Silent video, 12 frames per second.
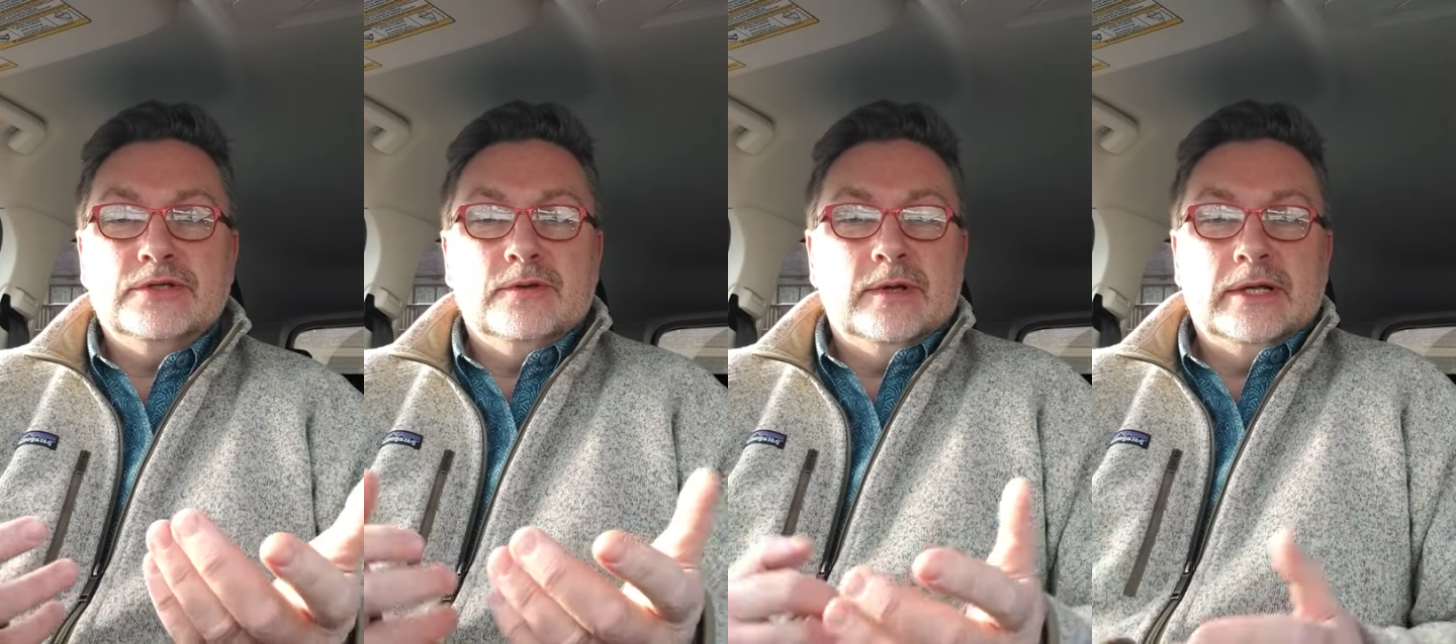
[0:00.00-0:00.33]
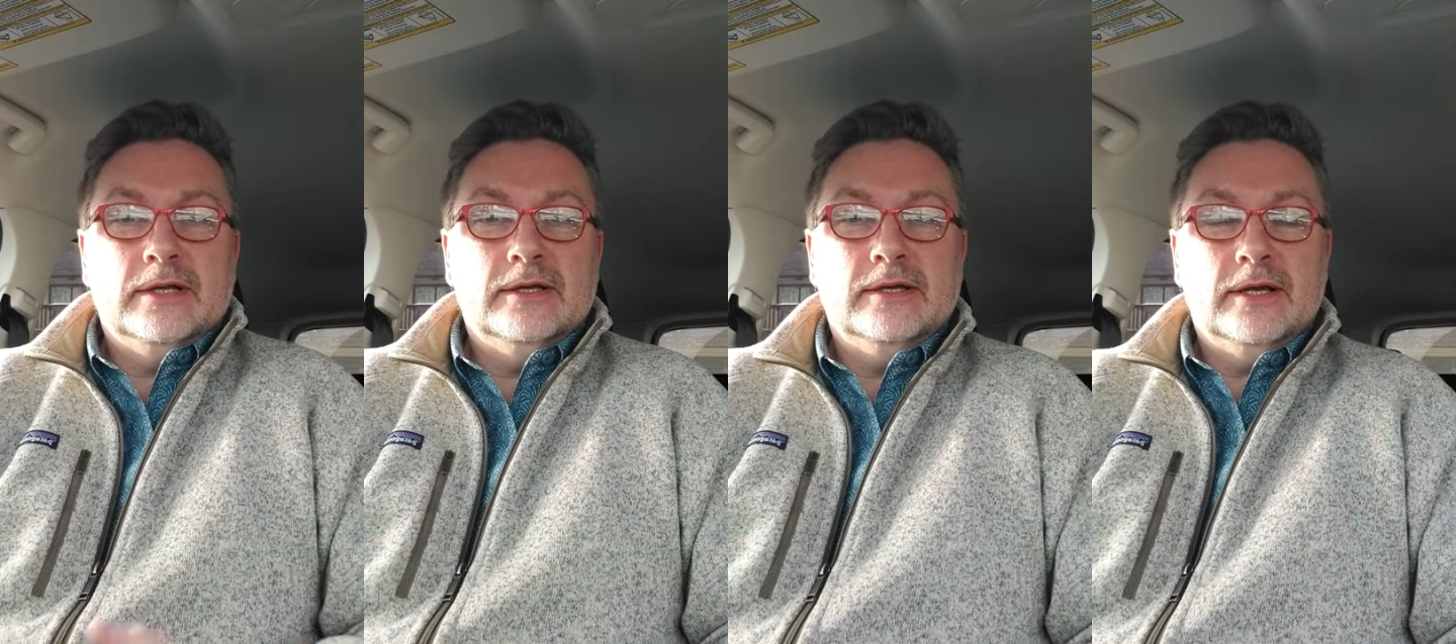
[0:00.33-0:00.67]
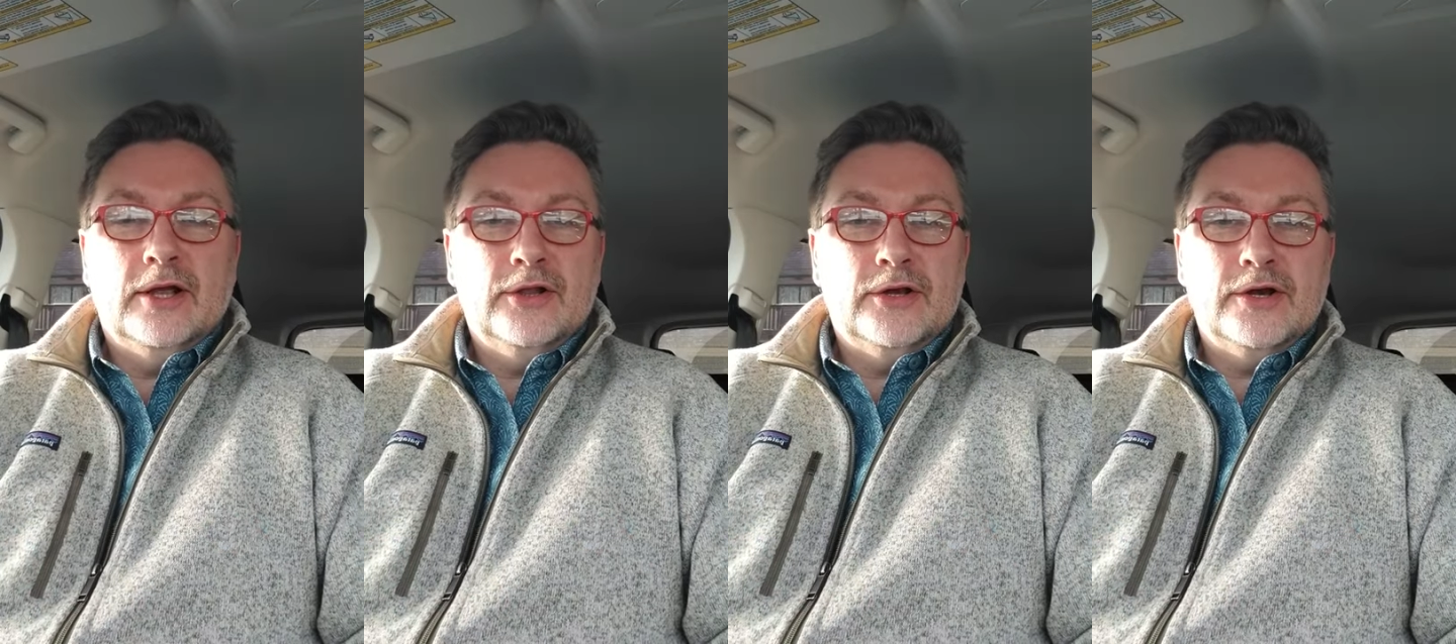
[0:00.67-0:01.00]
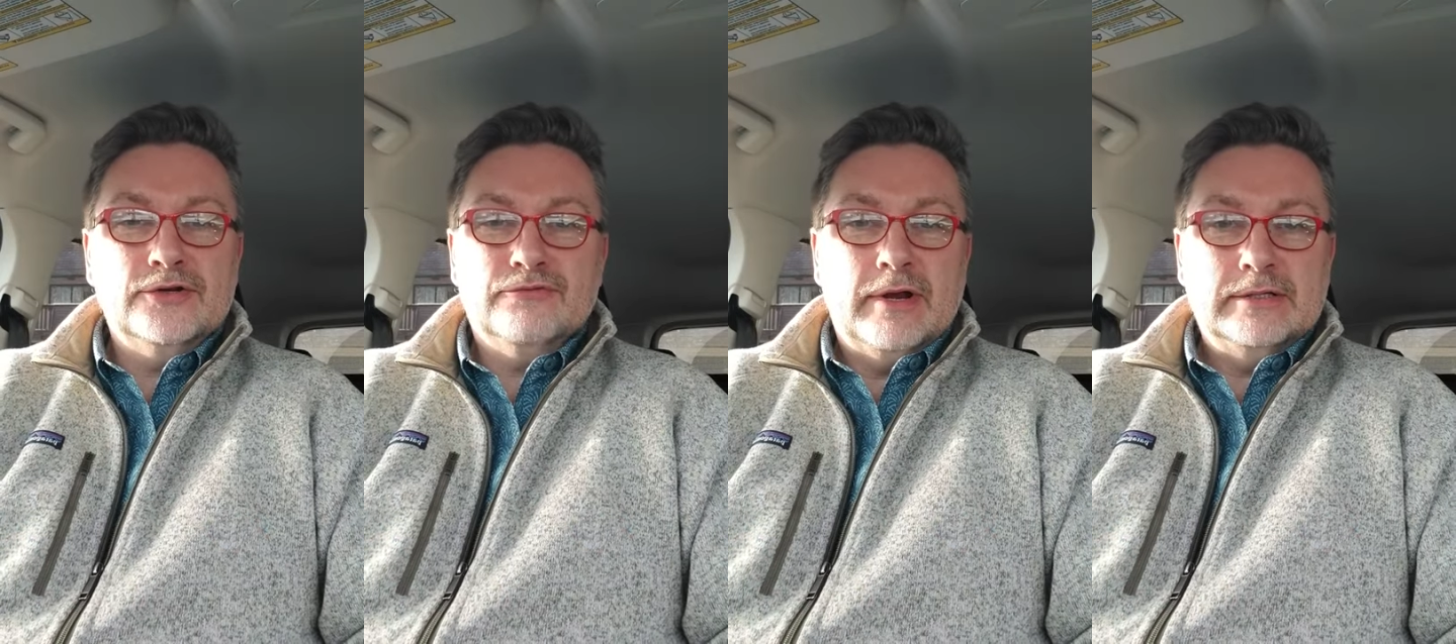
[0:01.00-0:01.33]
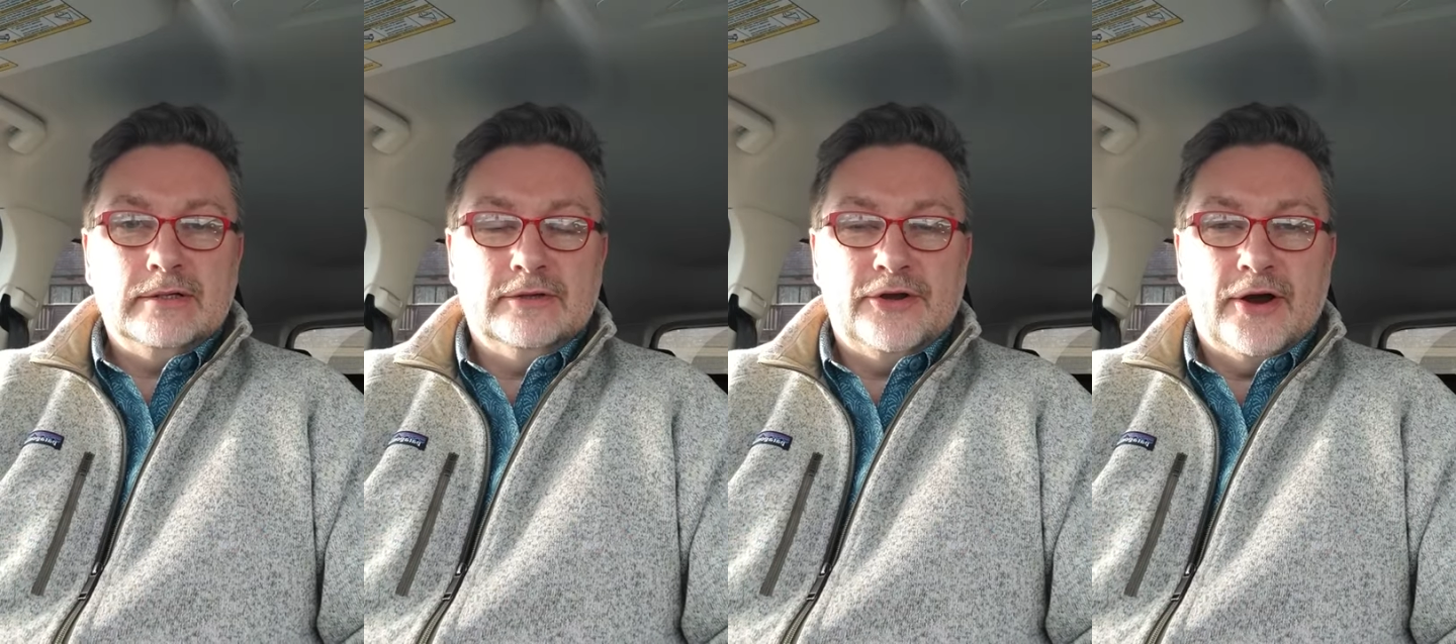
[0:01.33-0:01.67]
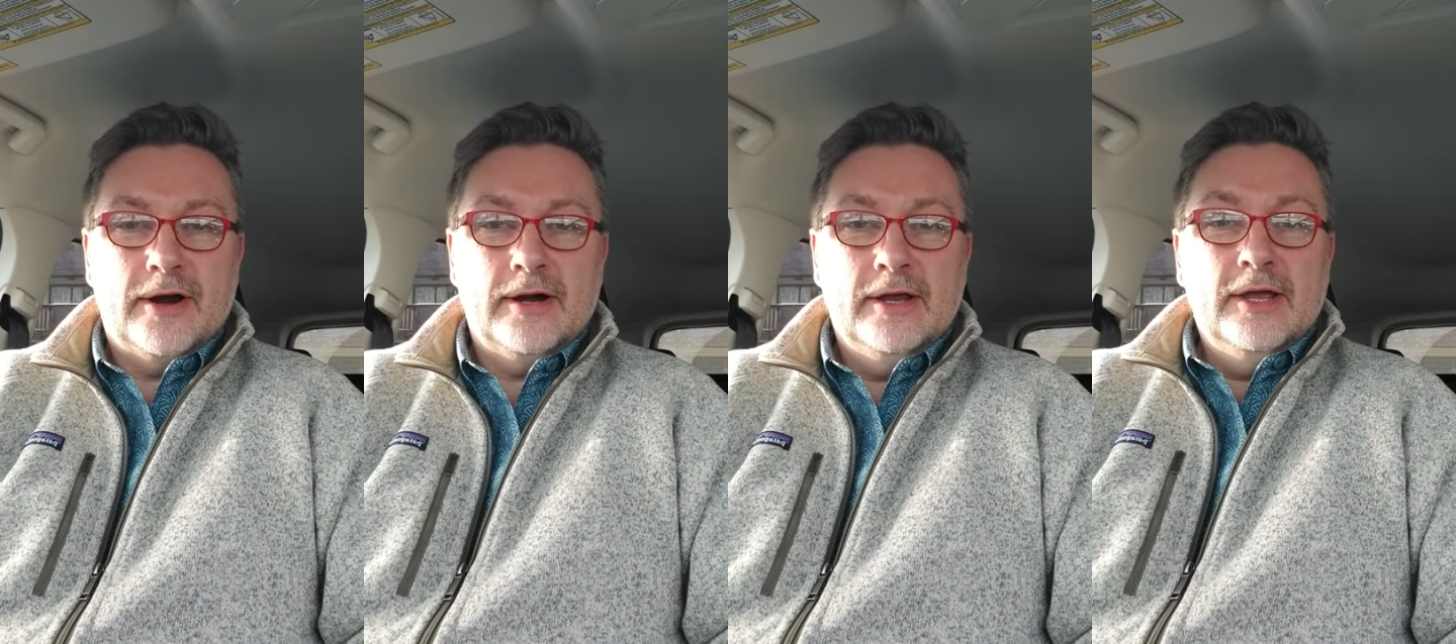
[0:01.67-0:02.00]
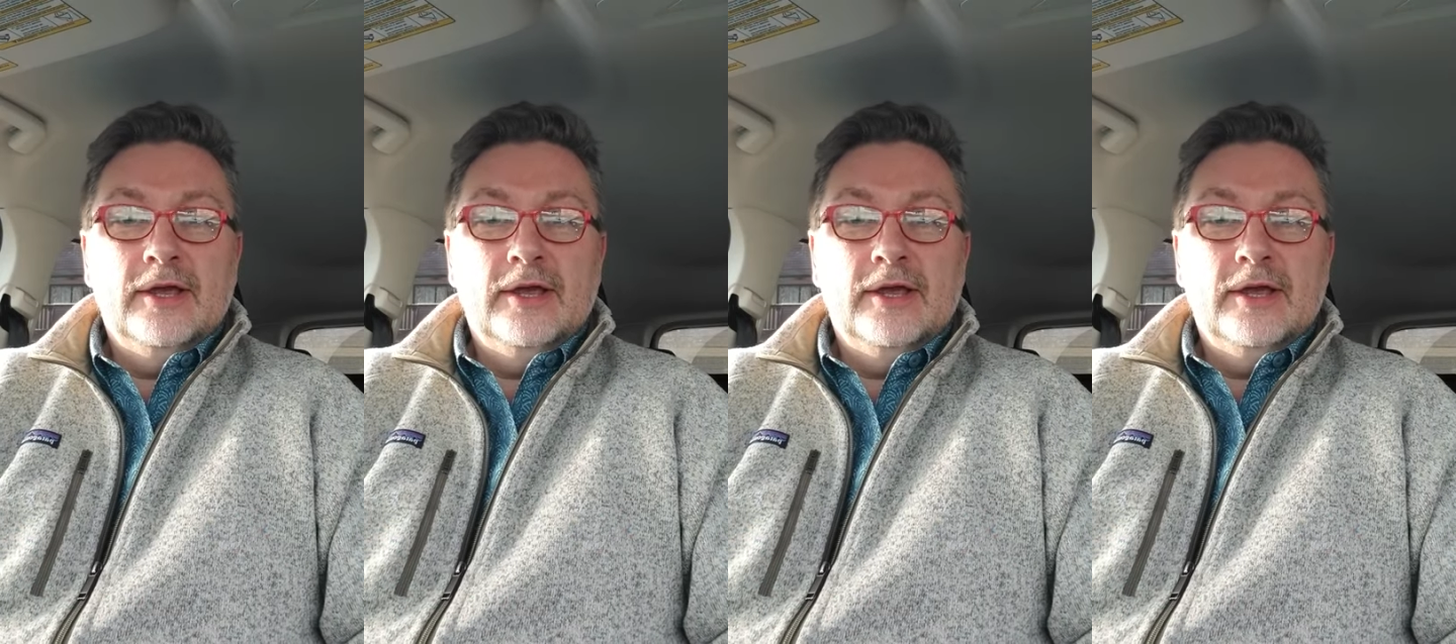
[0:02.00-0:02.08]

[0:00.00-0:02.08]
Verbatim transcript: you in a, a large rental car.